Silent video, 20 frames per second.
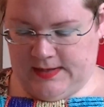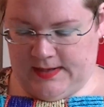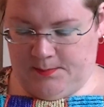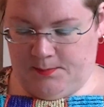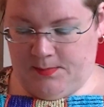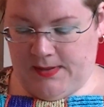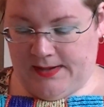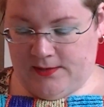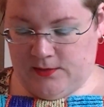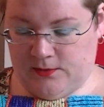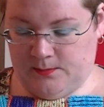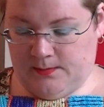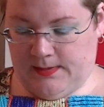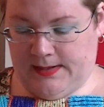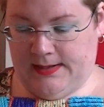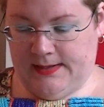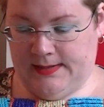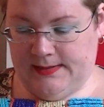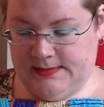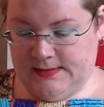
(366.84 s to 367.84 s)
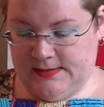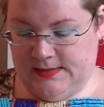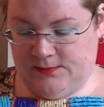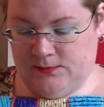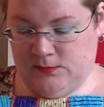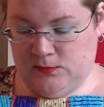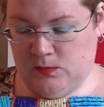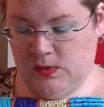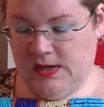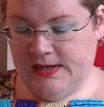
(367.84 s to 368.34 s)
a pattern by
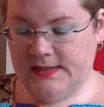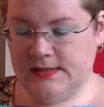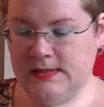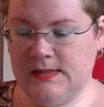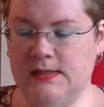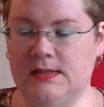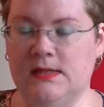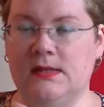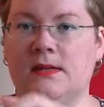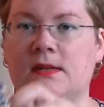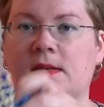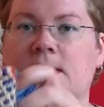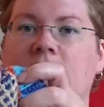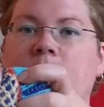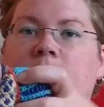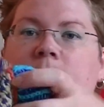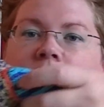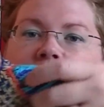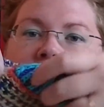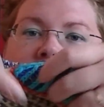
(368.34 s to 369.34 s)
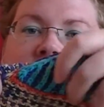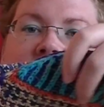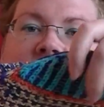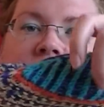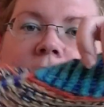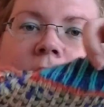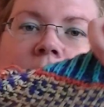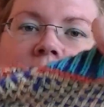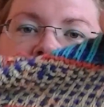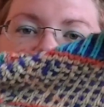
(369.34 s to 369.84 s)
Stephen West. You
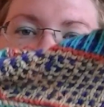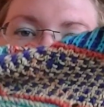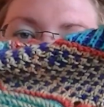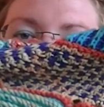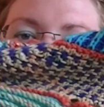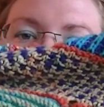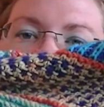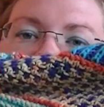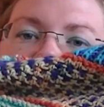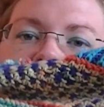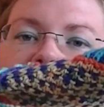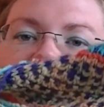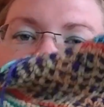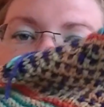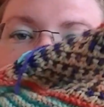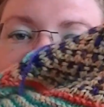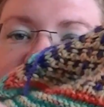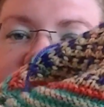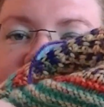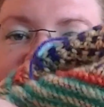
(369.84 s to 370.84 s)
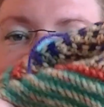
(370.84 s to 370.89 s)
might remember where I was last